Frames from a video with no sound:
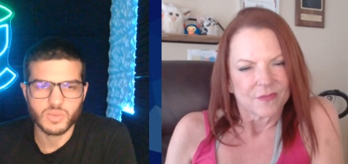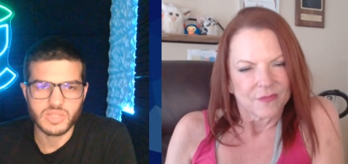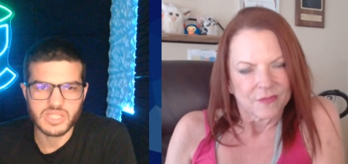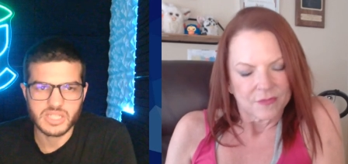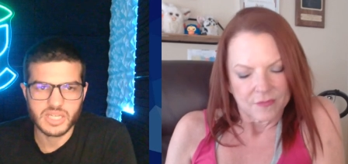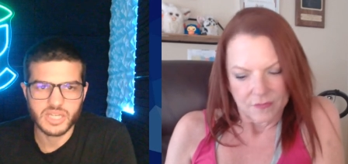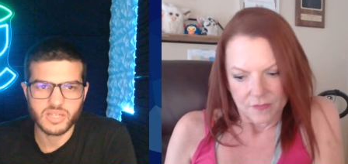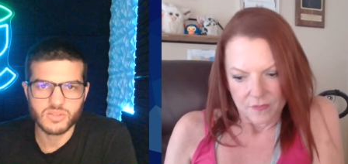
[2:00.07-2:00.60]
Speaker 1: you
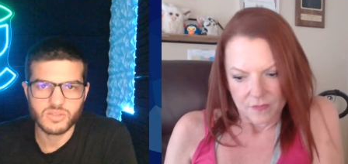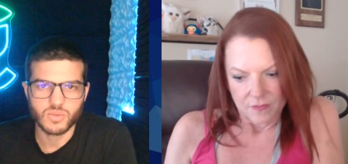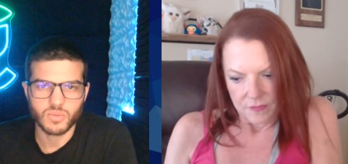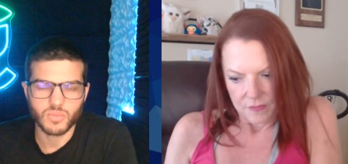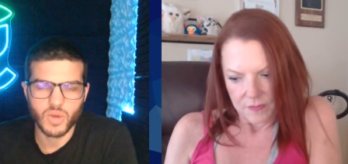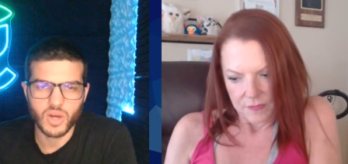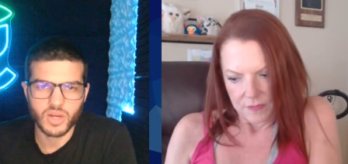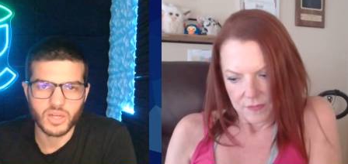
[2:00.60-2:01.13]
in sales
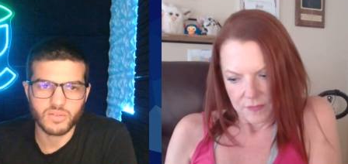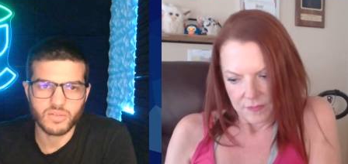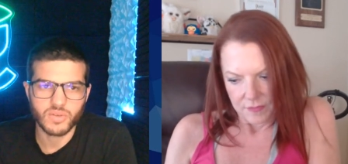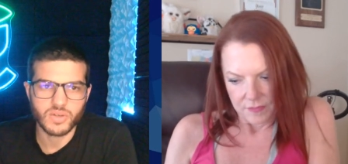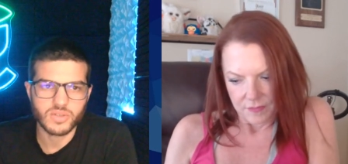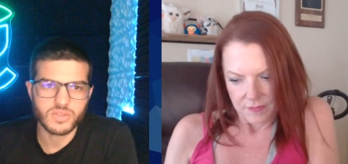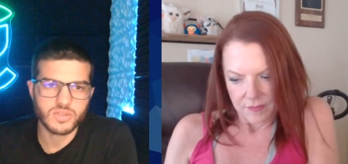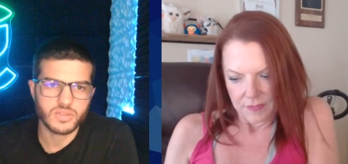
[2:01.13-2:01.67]
or
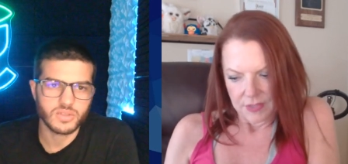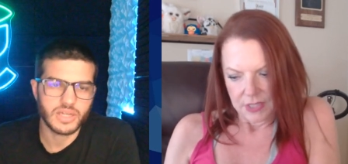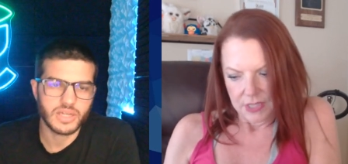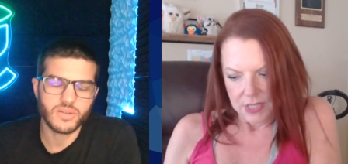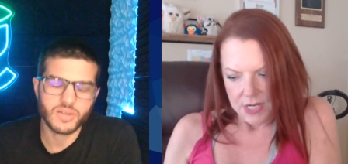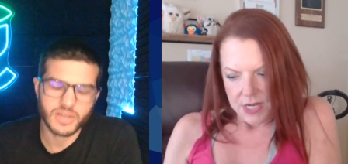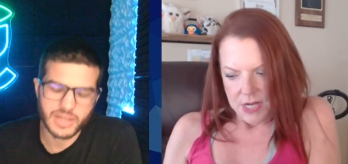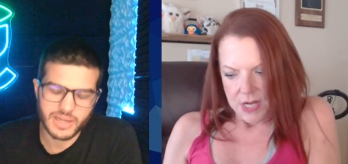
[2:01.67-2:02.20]
marketing first?
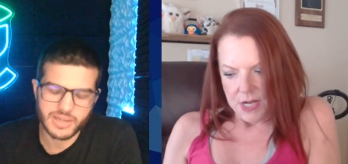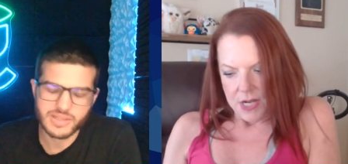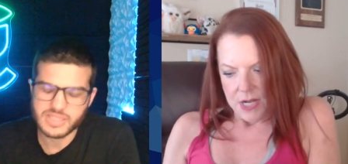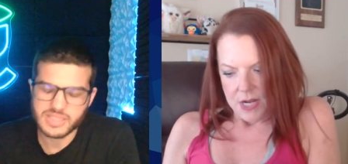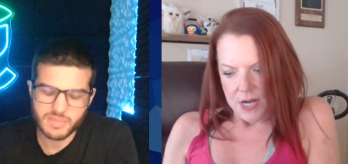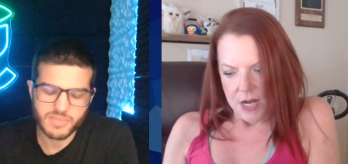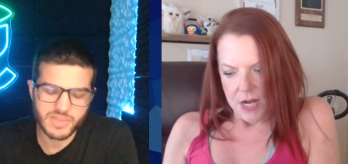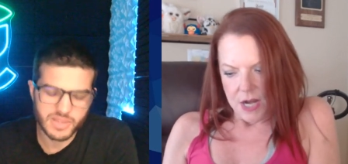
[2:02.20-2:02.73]
I know they're kind of
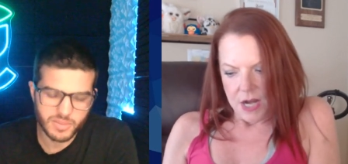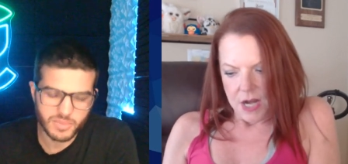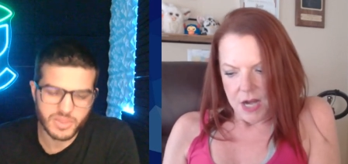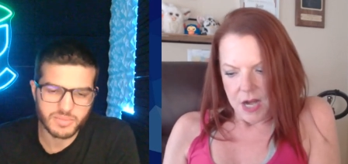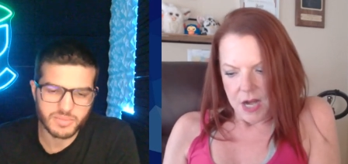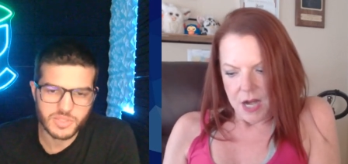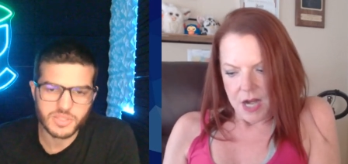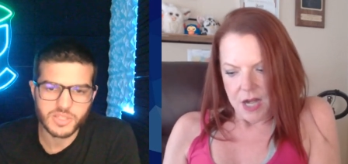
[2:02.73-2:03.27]
the same thing,
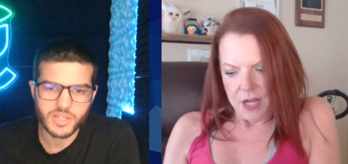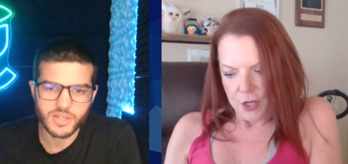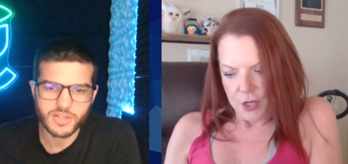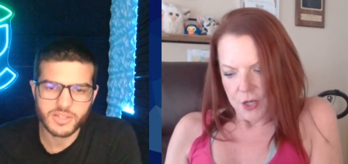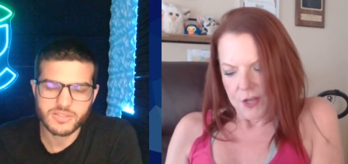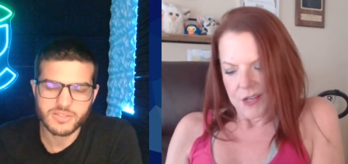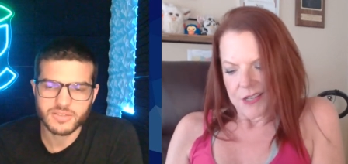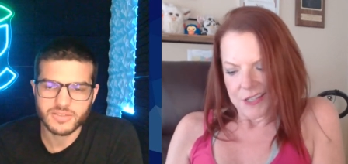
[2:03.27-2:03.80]
but I'm just
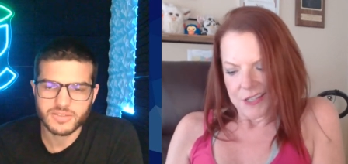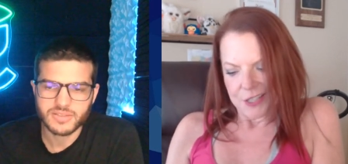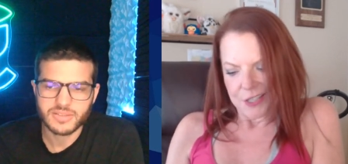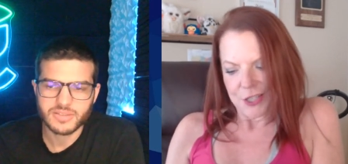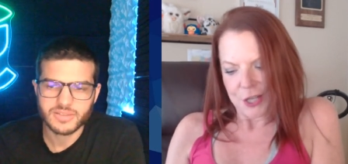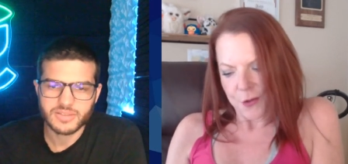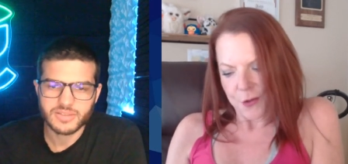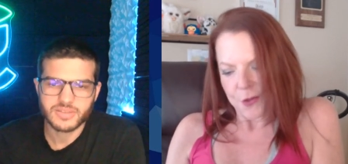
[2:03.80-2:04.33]
curious.
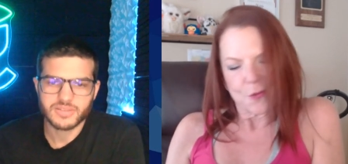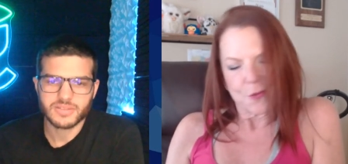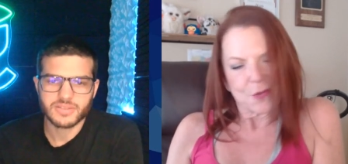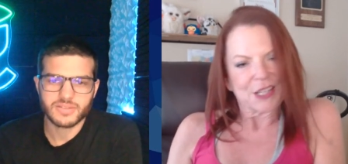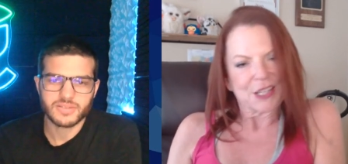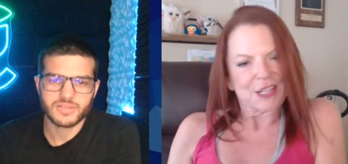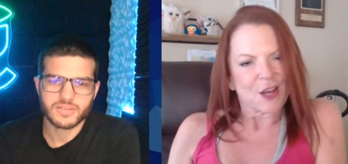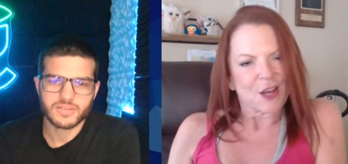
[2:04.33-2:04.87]
Speaker 2: You know, they're
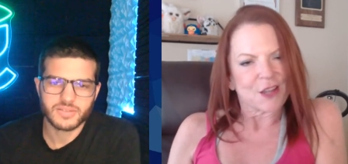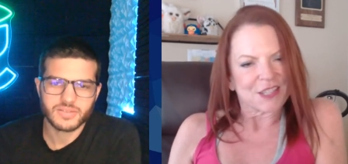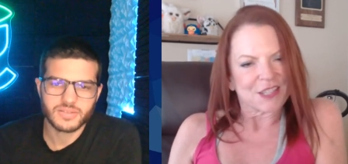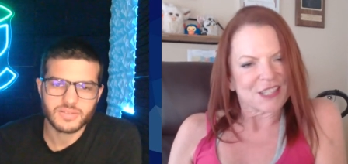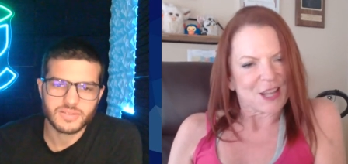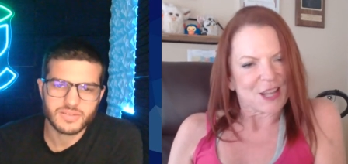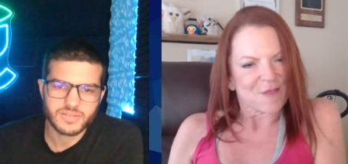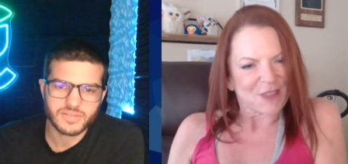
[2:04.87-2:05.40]
really not
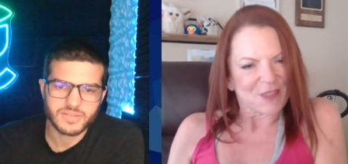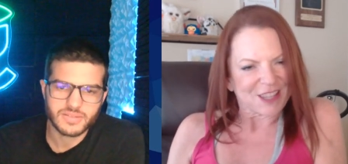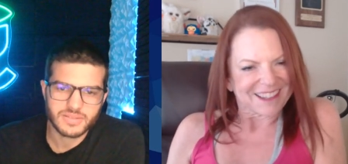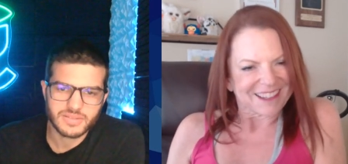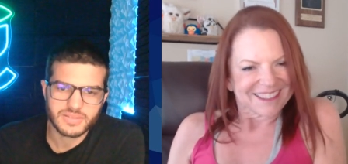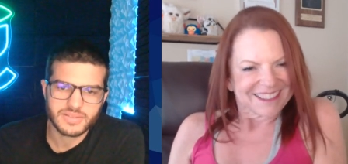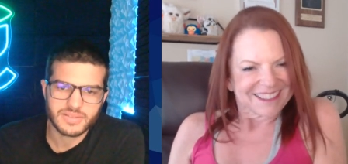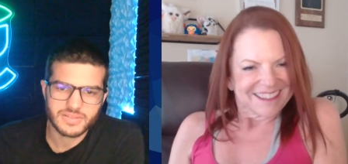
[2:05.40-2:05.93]
the same
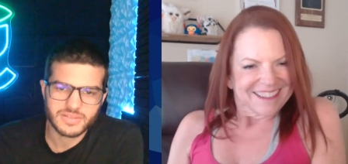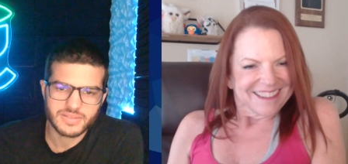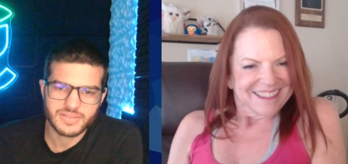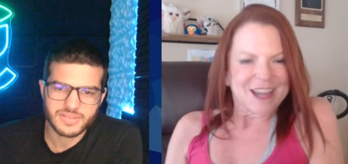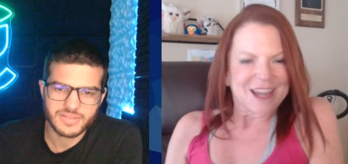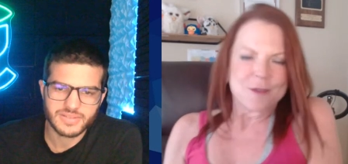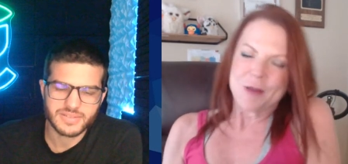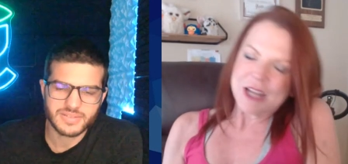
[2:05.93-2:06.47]
thing.
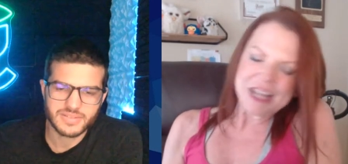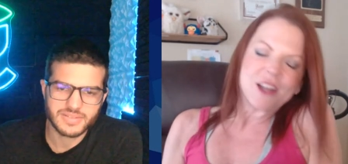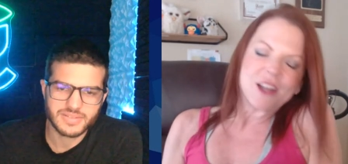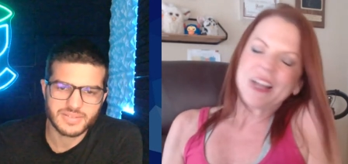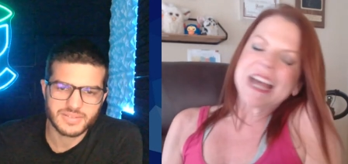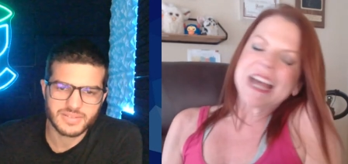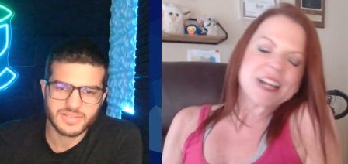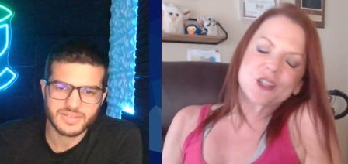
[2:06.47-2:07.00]
Uh,
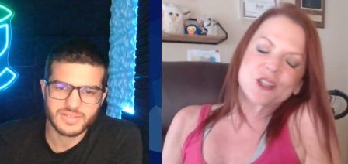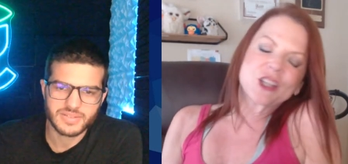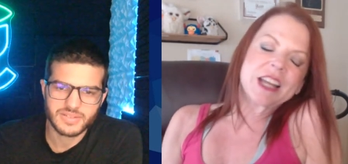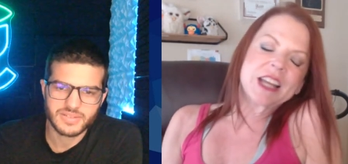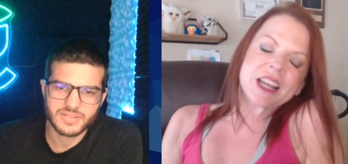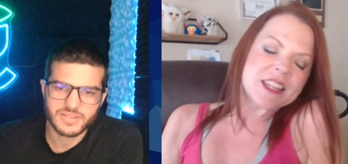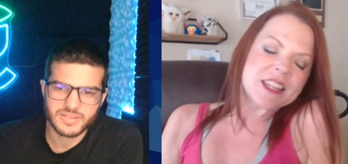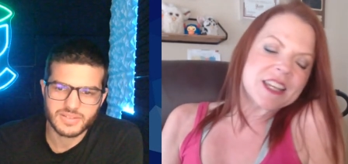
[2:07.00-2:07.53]
well,
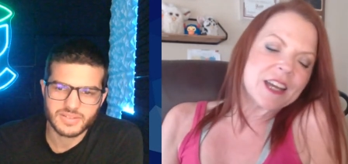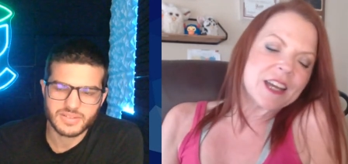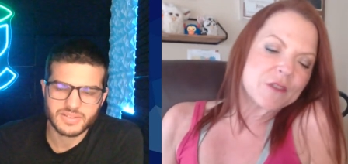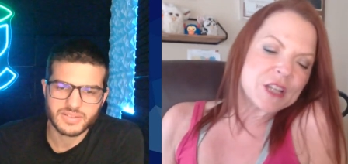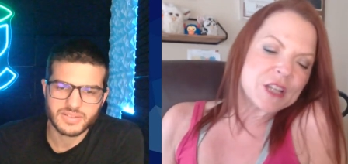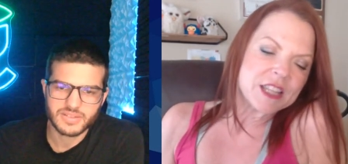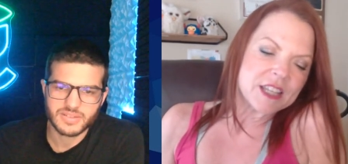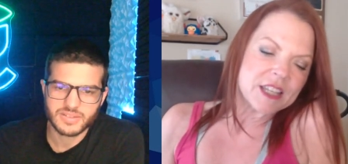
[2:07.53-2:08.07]
actually, I think
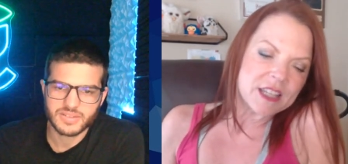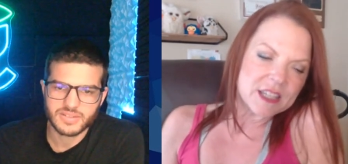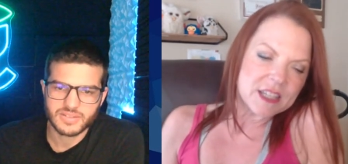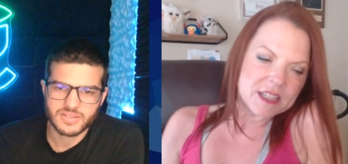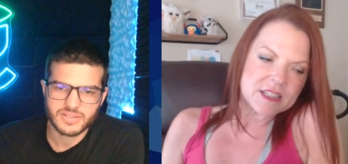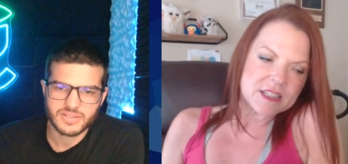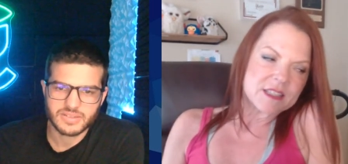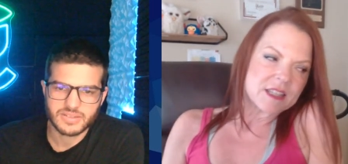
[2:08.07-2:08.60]
everything
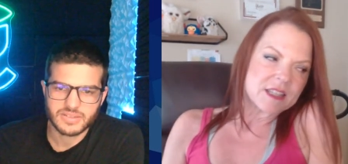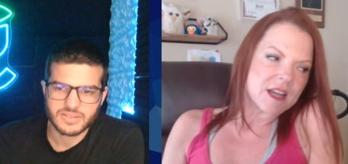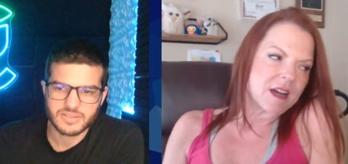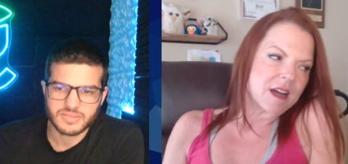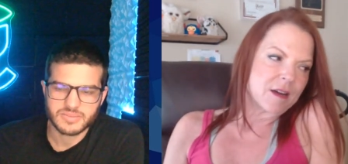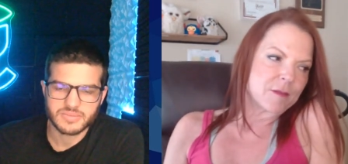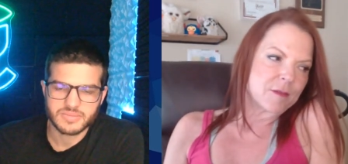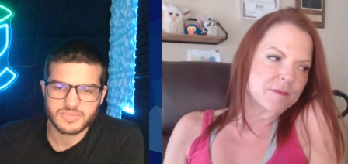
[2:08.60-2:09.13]
is
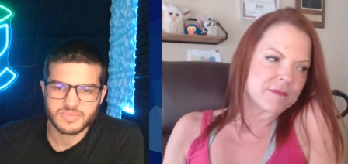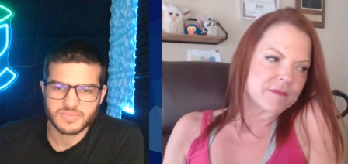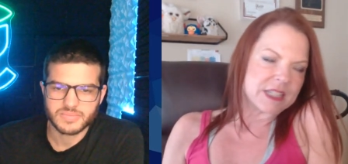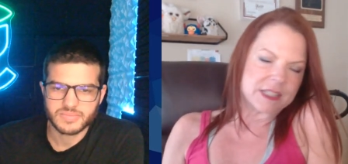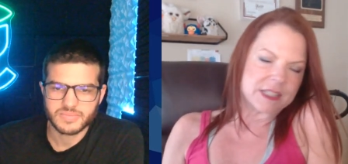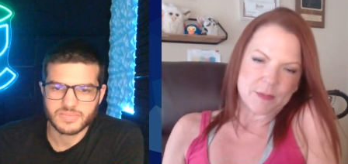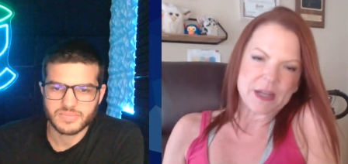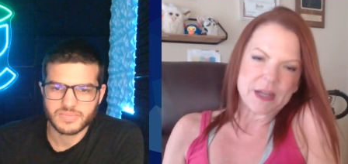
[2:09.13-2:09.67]
um,
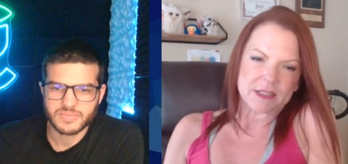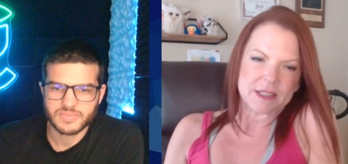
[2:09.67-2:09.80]
is about